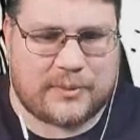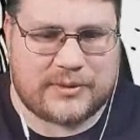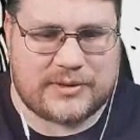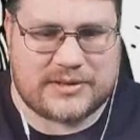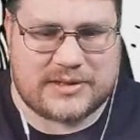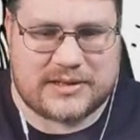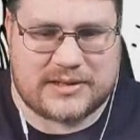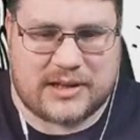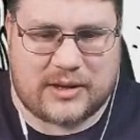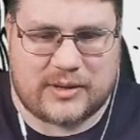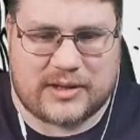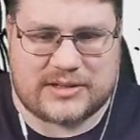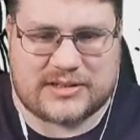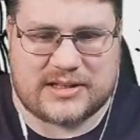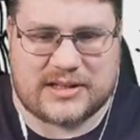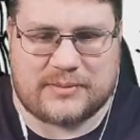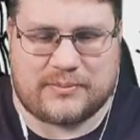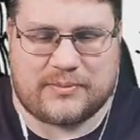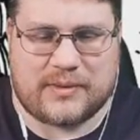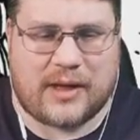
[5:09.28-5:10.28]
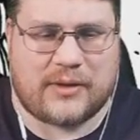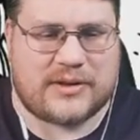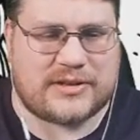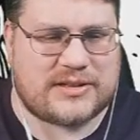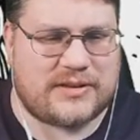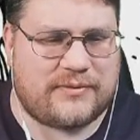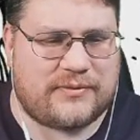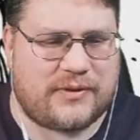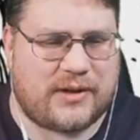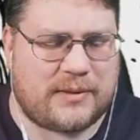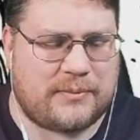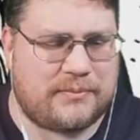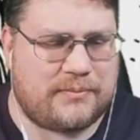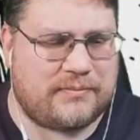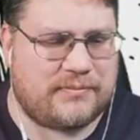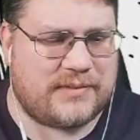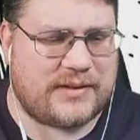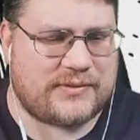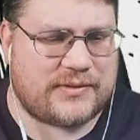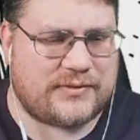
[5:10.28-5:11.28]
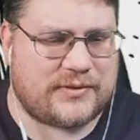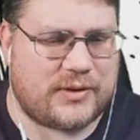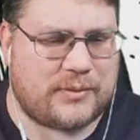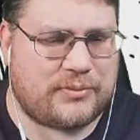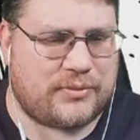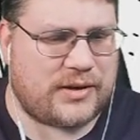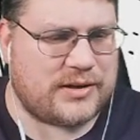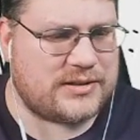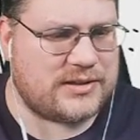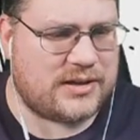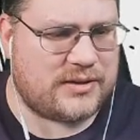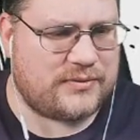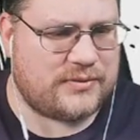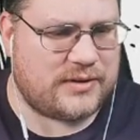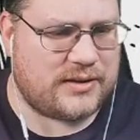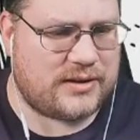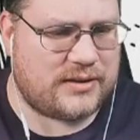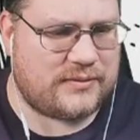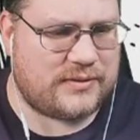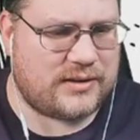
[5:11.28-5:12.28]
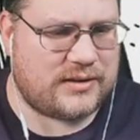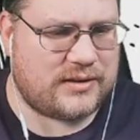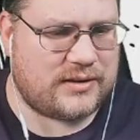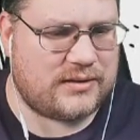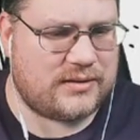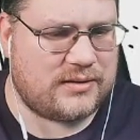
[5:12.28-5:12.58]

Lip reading: what this is. Oh, that's the another vibrato thing, I think.